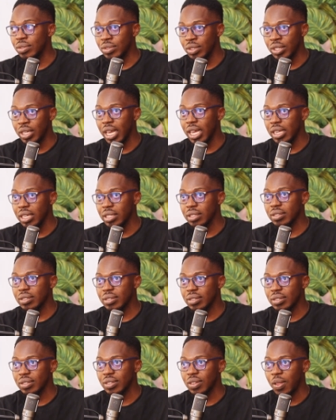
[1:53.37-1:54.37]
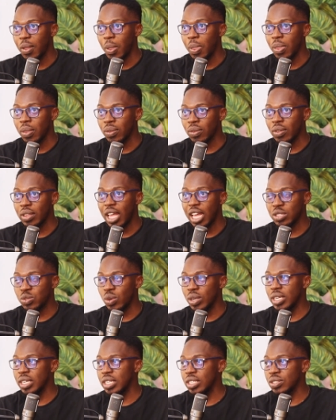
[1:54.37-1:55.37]
Do you get it? So that's
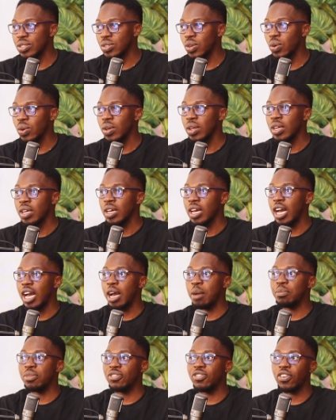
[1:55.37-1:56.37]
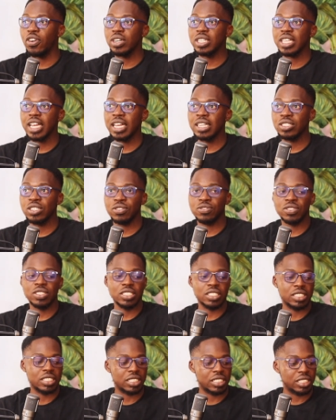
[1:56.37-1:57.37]
what it is. So before the end of
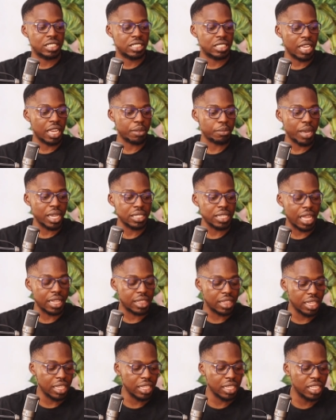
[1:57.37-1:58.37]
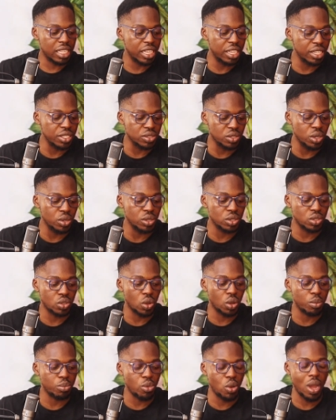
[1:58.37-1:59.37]
this segment, I think he's going to
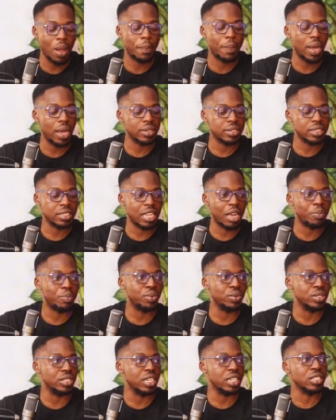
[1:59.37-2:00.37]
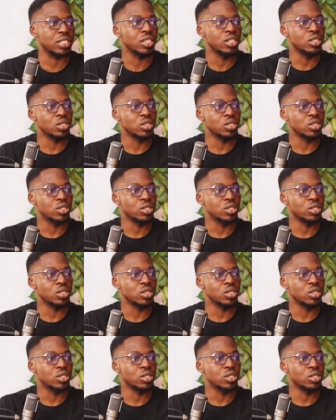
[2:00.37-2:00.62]
talk more about that project.